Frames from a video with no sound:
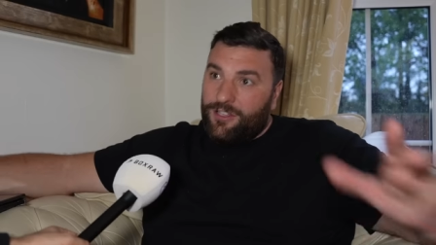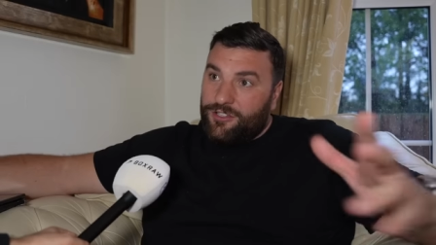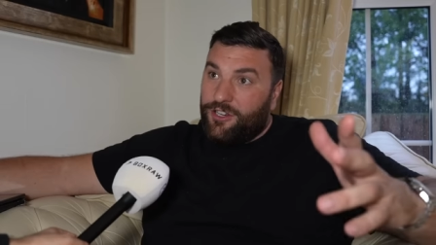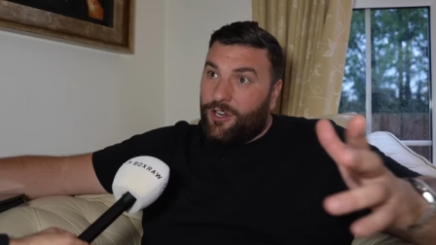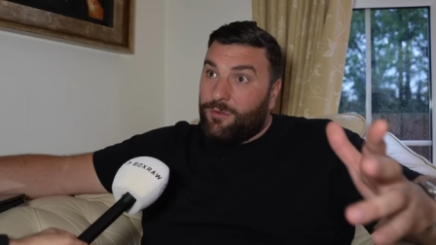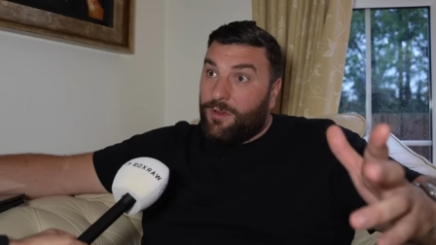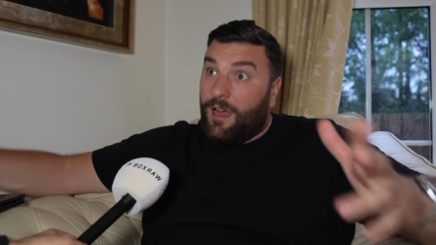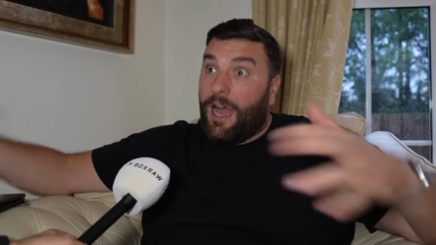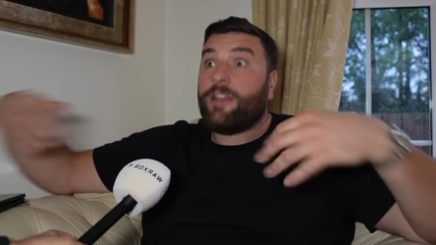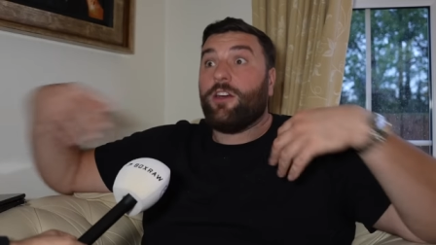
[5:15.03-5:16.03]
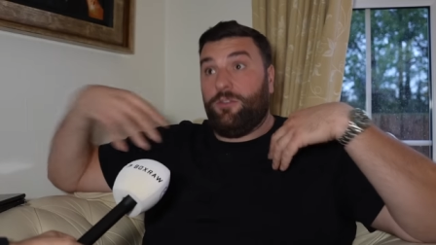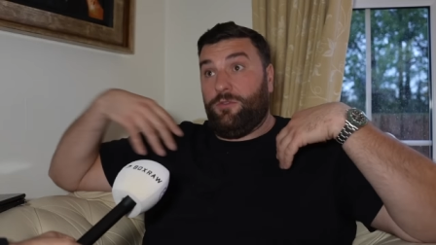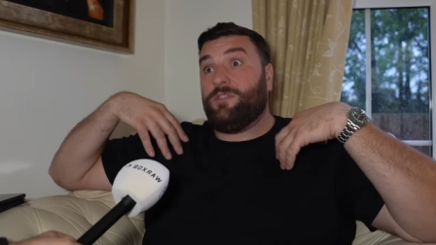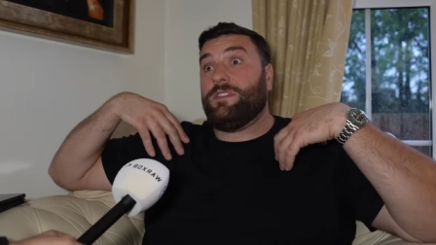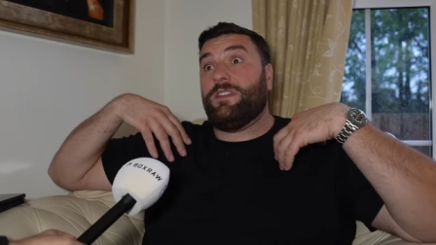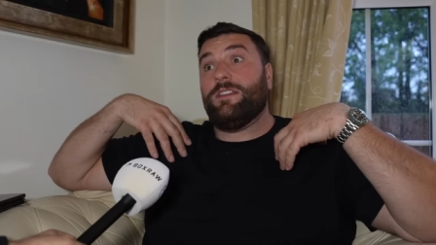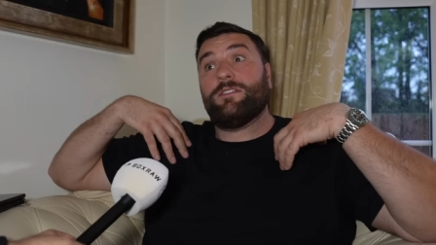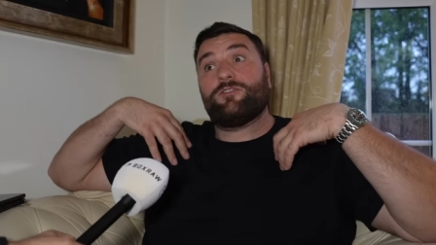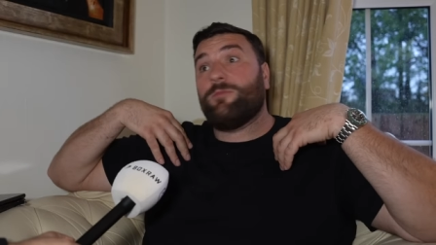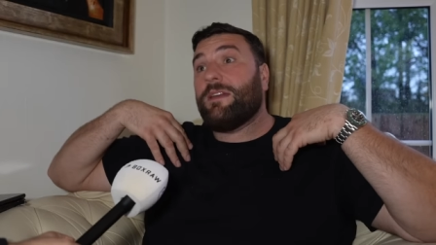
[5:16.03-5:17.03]
You know, I know who Usyk is,
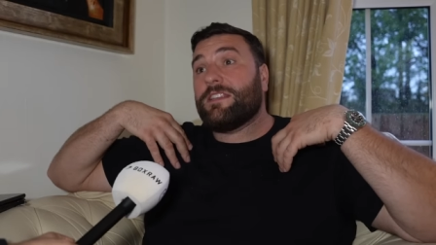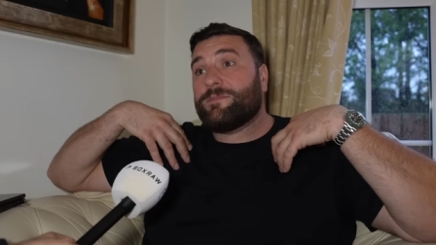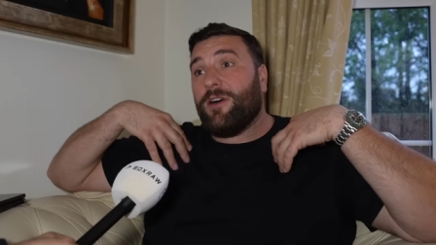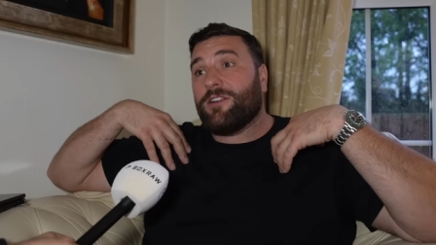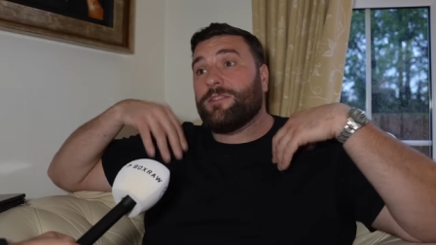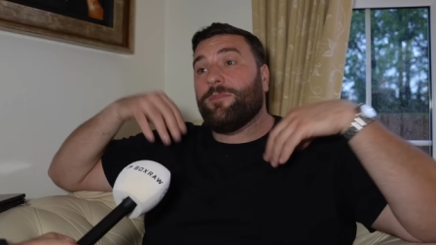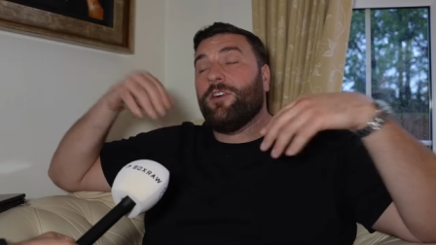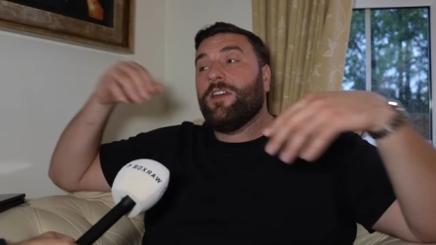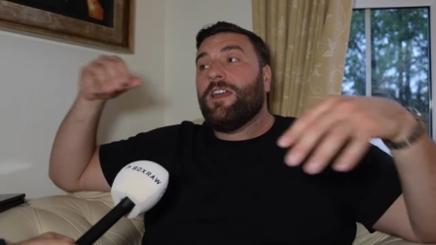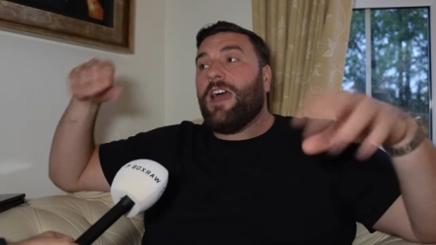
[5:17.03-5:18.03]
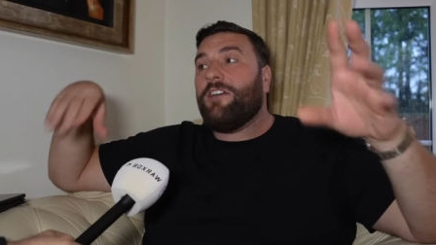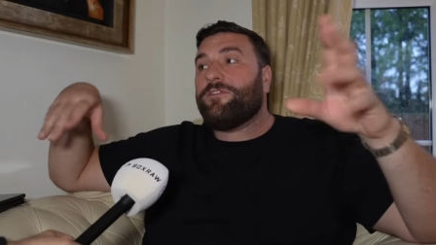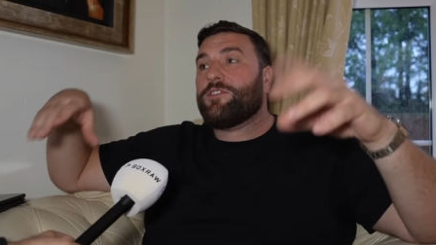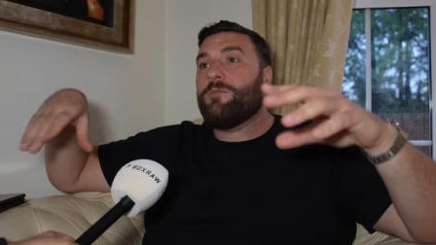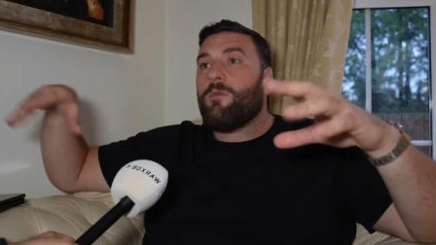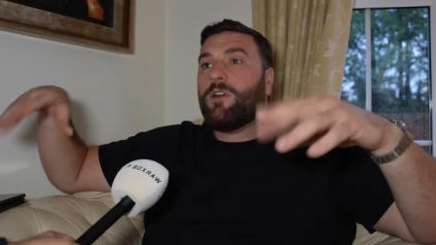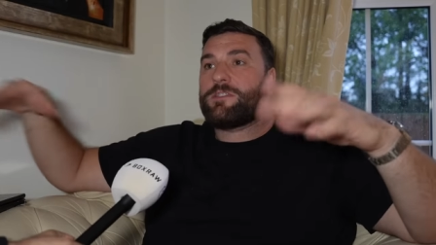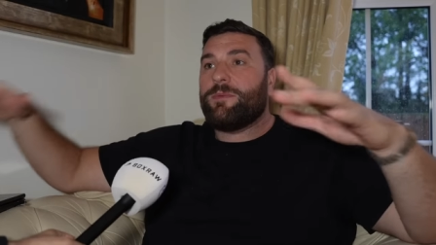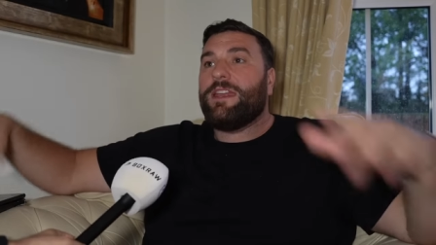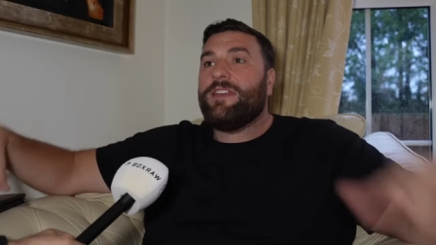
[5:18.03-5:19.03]
a tremendous boxer, but if someone wants
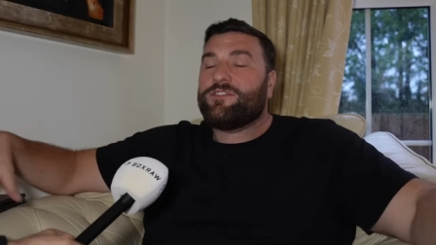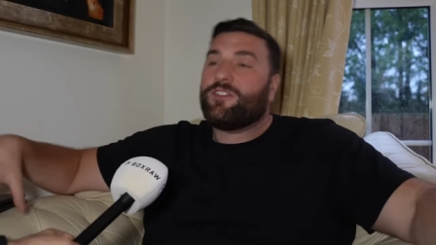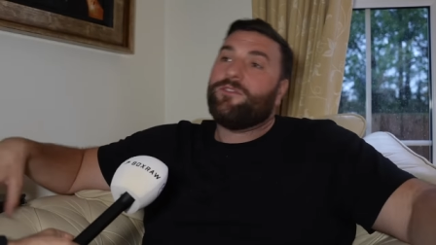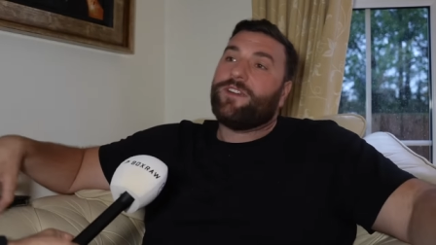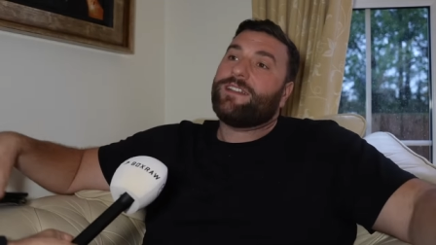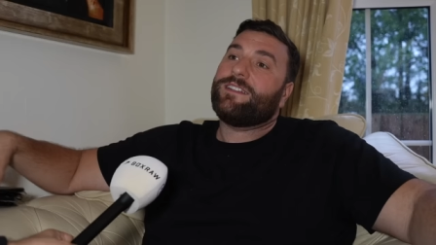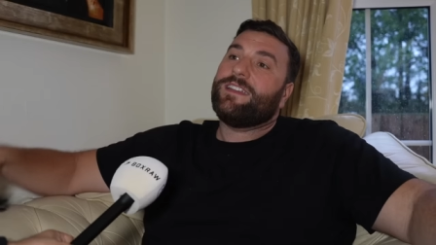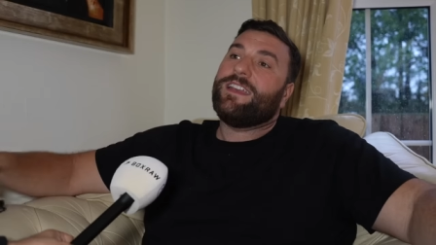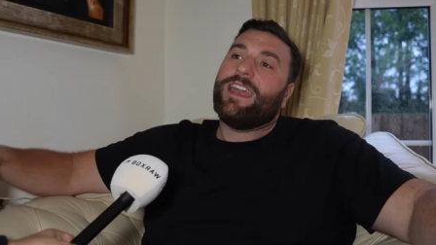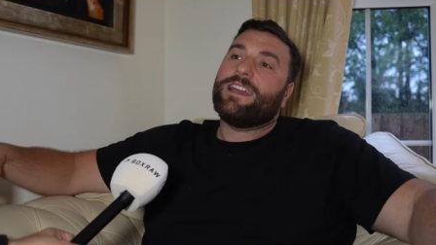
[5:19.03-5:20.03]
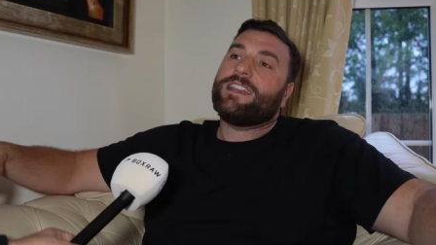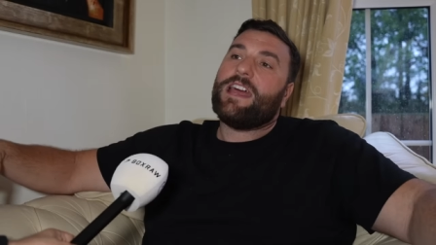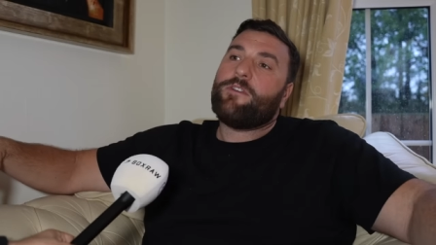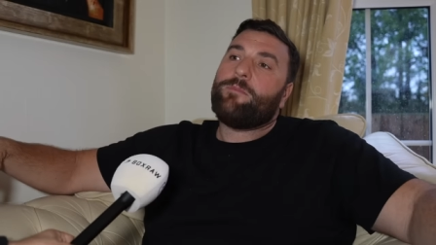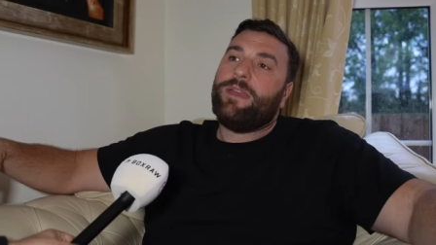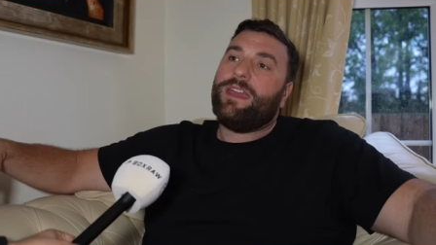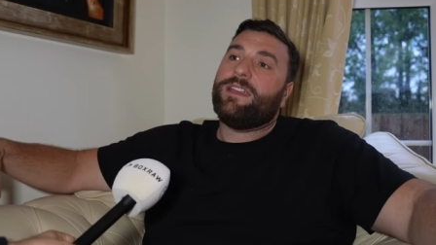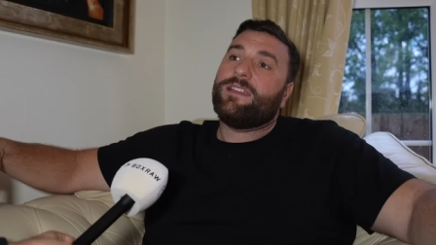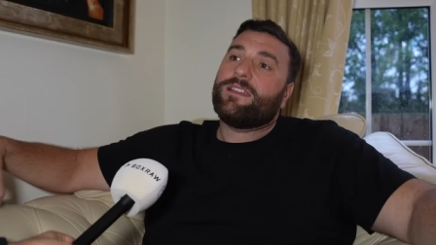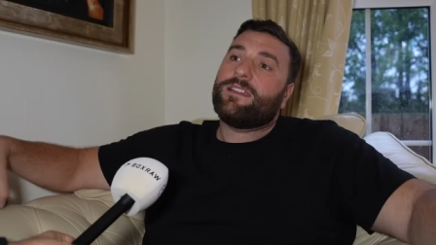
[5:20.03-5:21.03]
to believe something, he'll never
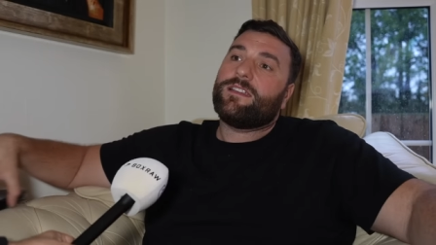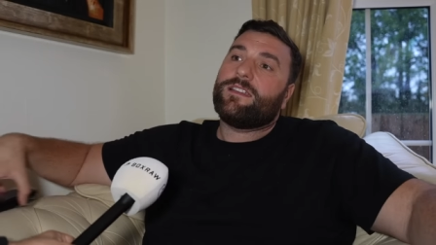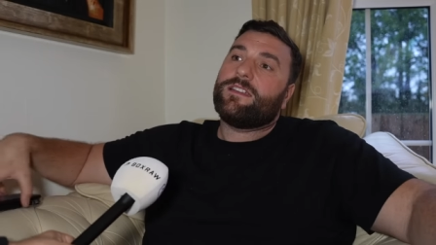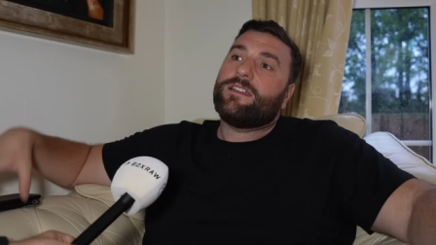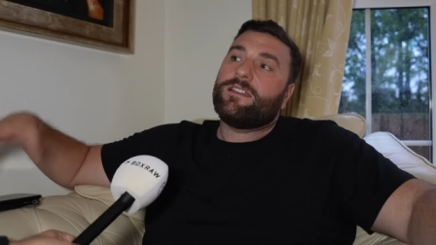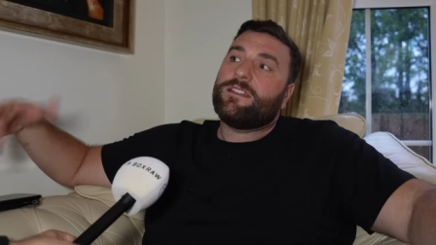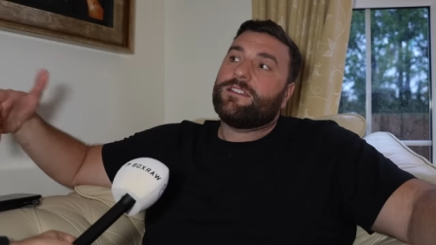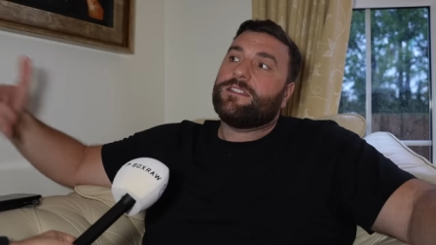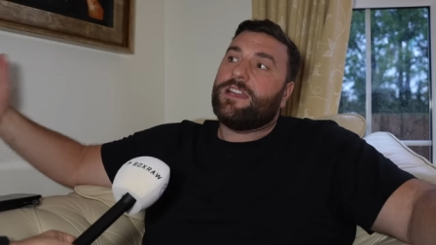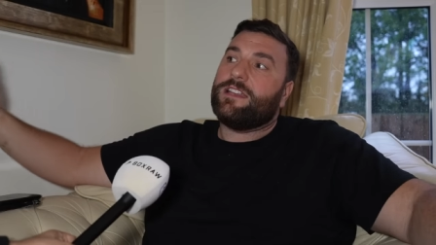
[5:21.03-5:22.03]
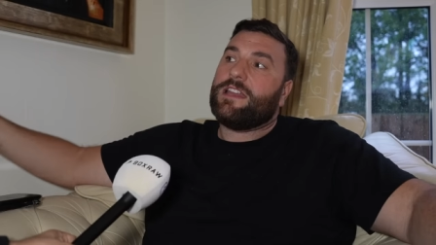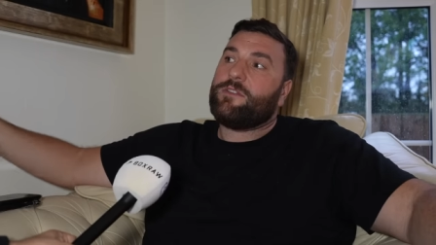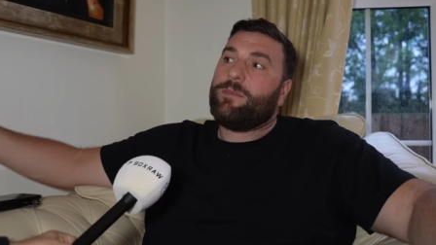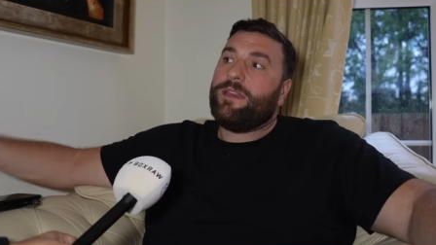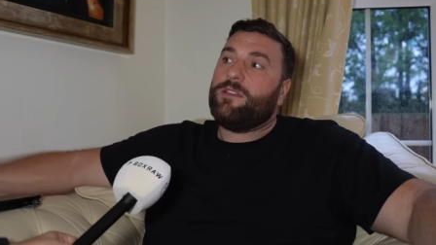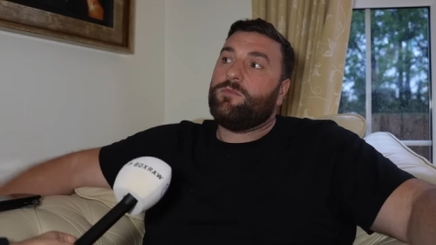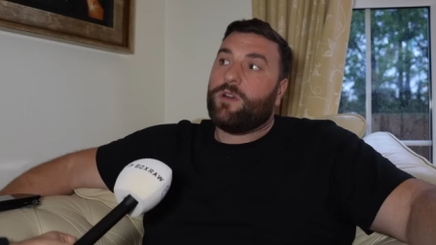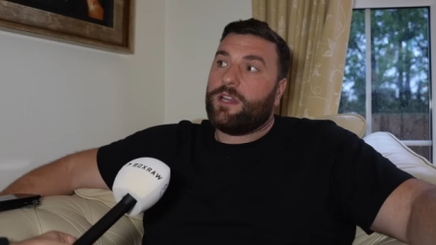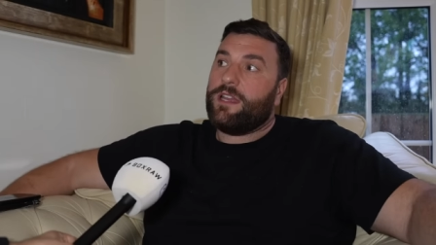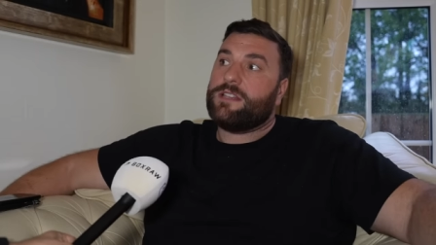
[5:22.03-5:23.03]
be he'll never be
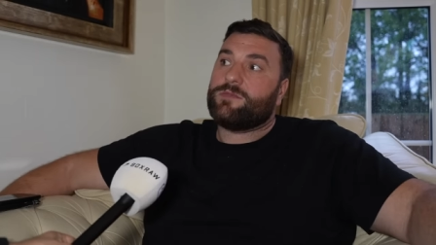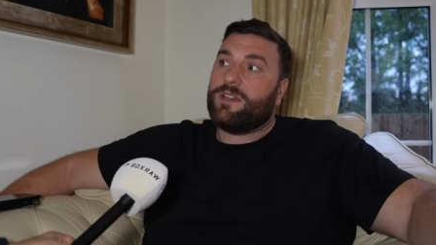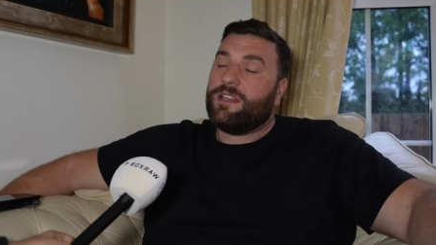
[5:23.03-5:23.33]
what it is, will it?